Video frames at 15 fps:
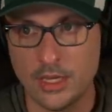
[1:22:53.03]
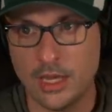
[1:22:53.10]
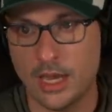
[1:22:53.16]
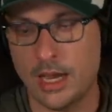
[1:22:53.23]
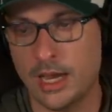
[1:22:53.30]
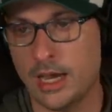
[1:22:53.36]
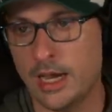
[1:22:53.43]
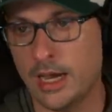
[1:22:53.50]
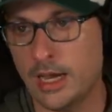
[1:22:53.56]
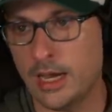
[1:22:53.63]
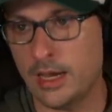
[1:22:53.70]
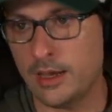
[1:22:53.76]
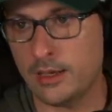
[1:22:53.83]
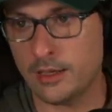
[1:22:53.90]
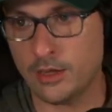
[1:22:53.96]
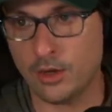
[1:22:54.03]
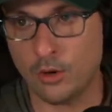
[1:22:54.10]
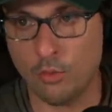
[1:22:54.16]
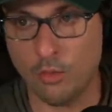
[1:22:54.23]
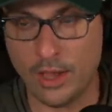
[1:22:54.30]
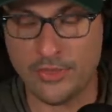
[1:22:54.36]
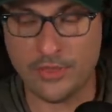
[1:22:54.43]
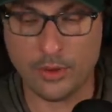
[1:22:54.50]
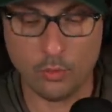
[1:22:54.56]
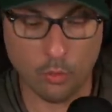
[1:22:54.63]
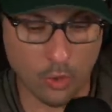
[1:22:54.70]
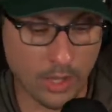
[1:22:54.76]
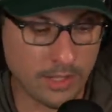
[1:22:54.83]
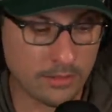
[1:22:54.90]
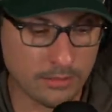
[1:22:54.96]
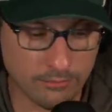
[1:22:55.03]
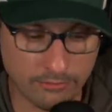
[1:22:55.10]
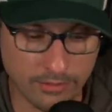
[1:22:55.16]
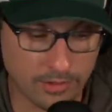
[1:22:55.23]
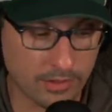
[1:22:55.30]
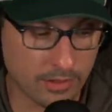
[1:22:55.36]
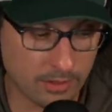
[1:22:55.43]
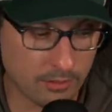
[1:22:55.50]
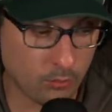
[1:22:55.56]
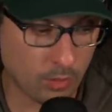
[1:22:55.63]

Uh, you know, I think one very, uh,